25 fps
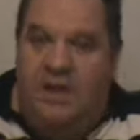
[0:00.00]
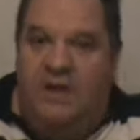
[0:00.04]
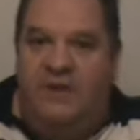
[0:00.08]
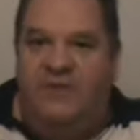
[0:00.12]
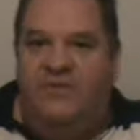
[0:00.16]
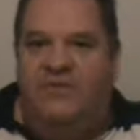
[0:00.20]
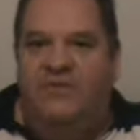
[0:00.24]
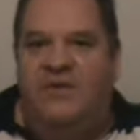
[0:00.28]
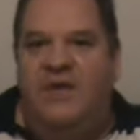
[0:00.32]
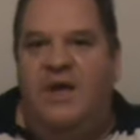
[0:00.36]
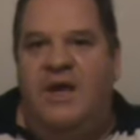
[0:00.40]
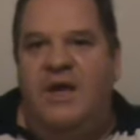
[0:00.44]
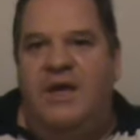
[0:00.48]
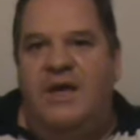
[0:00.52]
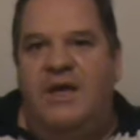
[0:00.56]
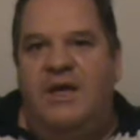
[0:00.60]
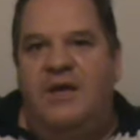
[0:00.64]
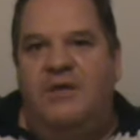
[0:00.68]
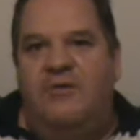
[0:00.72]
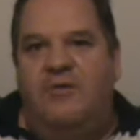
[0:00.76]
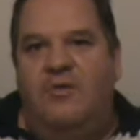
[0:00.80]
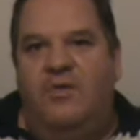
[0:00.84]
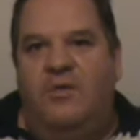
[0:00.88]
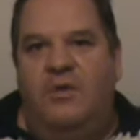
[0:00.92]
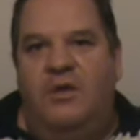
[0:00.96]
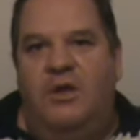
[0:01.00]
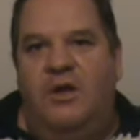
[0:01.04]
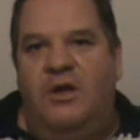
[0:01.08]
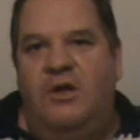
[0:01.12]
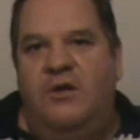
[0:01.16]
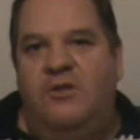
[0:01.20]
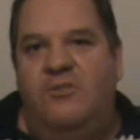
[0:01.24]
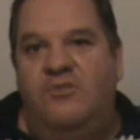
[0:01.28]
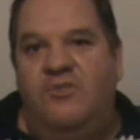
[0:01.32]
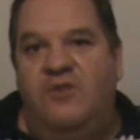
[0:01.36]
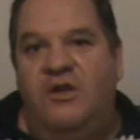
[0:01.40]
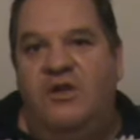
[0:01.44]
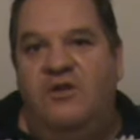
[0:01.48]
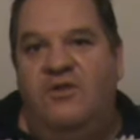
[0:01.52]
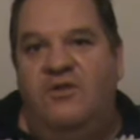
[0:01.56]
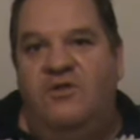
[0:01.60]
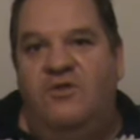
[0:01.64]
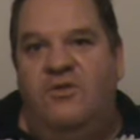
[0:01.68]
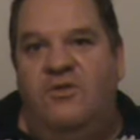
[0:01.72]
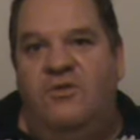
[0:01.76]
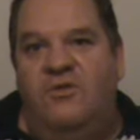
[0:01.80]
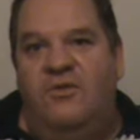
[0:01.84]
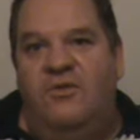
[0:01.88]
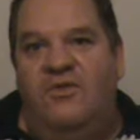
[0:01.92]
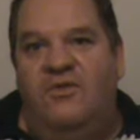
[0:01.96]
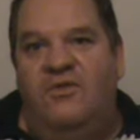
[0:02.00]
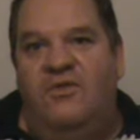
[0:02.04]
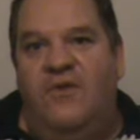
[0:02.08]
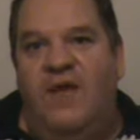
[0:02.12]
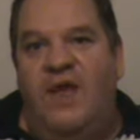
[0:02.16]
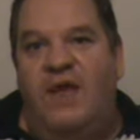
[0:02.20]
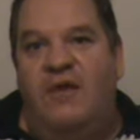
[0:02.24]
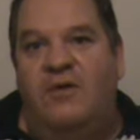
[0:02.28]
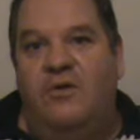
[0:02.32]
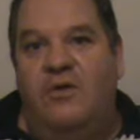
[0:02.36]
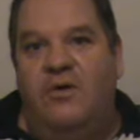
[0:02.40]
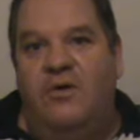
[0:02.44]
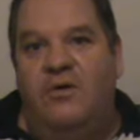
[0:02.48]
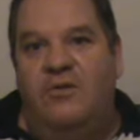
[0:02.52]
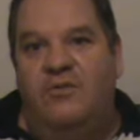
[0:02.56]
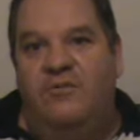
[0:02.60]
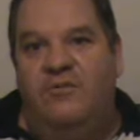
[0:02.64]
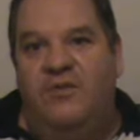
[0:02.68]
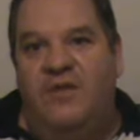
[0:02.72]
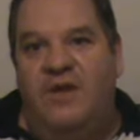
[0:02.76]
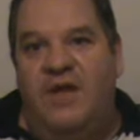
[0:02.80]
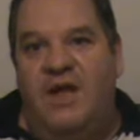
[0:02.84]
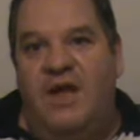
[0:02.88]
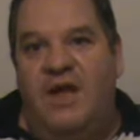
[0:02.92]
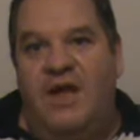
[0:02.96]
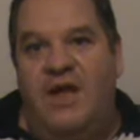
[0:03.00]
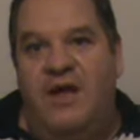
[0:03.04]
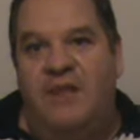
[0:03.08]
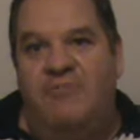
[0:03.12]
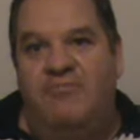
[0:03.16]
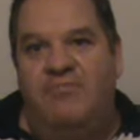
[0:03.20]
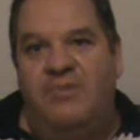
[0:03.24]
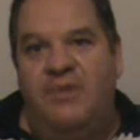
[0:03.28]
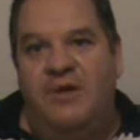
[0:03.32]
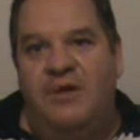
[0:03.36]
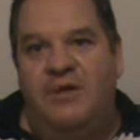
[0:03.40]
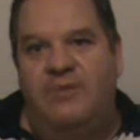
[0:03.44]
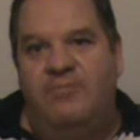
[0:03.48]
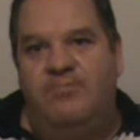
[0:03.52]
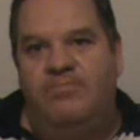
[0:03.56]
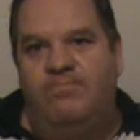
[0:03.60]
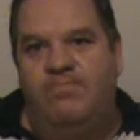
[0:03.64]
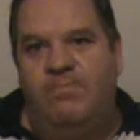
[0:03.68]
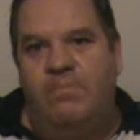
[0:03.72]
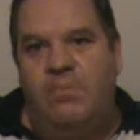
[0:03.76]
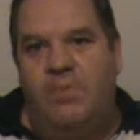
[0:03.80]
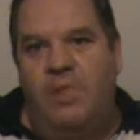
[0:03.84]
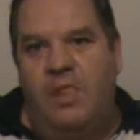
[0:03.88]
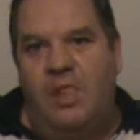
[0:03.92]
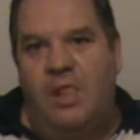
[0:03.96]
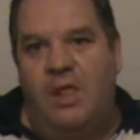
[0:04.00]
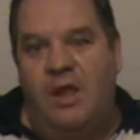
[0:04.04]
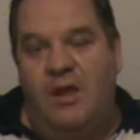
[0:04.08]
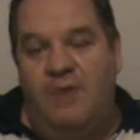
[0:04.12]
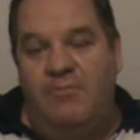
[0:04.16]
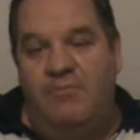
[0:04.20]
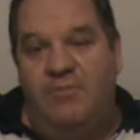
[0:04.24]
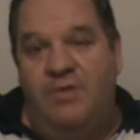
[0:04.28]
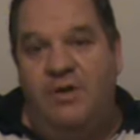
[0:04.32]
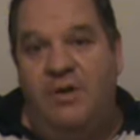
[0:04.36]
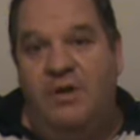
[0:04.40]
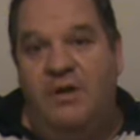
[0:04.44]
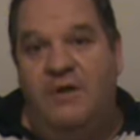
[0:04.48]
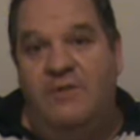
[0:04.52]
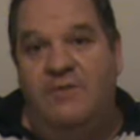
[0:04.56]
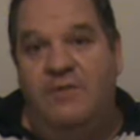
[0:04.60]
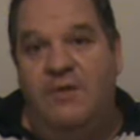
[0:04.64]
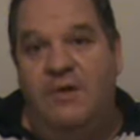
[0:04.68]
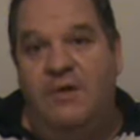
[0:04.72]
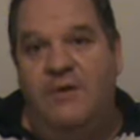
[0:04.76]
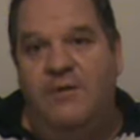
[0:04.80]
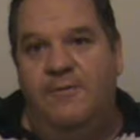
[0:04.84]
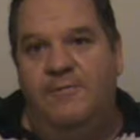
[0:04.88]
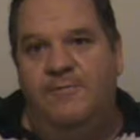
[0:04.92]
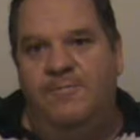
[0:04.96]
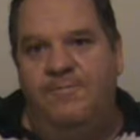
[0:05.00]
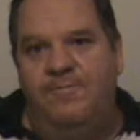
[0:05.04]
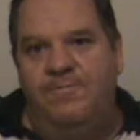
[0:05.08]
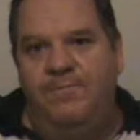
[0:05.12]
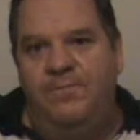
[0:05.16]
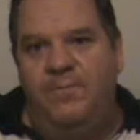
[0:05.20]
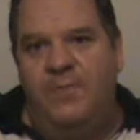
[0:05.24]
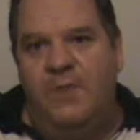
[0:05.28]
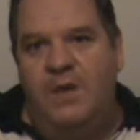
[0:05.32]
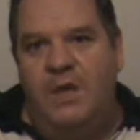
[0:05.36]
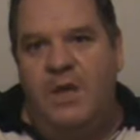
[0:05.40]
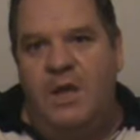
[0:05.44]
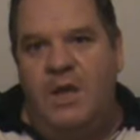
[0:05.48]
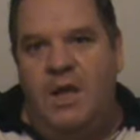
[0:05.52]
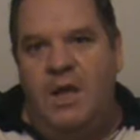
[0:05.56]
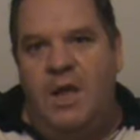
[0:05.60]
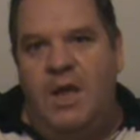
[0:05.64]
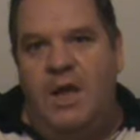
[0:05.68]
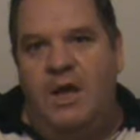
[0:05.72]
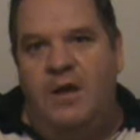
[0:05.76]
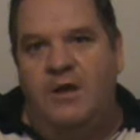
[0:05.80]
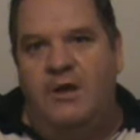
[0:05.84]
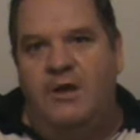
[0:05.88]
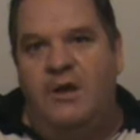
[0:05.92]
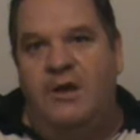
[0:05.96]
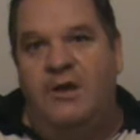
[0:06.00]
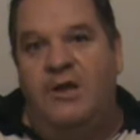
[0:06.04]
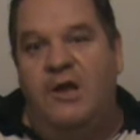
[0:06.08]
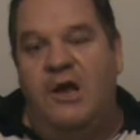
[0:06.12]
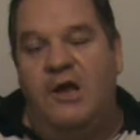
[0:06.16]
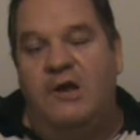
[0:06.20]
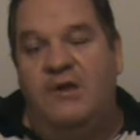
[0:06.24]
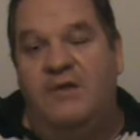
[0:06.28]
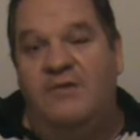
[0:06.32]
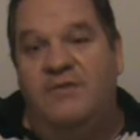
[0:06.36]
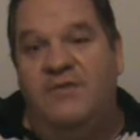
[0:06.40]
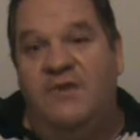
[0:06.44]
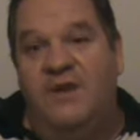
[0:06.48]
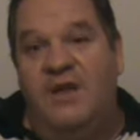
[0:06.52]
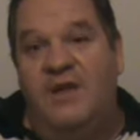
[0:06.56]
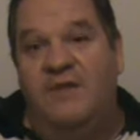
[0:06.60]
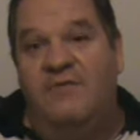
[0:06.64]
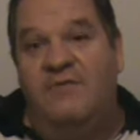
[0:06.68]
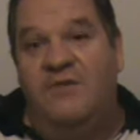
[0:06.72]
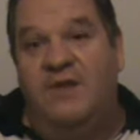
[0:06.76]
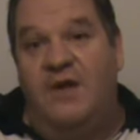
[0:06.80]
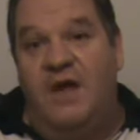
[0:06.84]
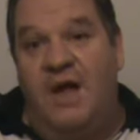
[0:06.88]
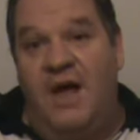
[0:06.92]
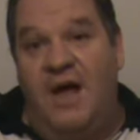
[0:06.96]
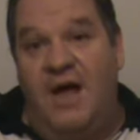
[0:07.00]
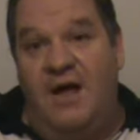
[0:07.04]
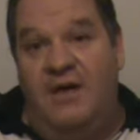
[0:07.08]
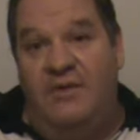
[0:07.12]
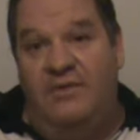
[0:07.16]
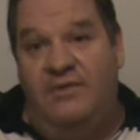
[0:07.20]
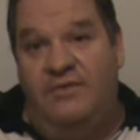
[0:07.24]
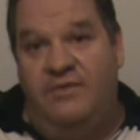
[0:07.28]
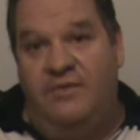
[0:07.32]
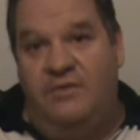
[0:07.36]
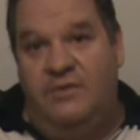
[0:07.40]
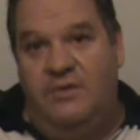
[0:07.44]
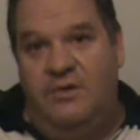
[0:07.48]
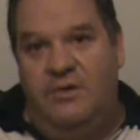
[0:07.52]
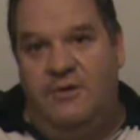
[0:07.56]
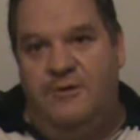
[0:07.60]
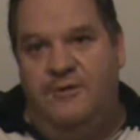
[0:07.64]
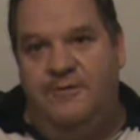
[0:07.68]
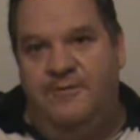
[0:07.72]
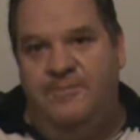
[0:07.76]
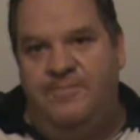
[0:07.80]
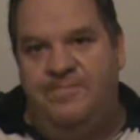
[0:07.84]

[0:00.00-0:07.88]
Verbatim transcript: He's saying all I need to do is thank God for that happening and believe it, and I don't even have to ask for it.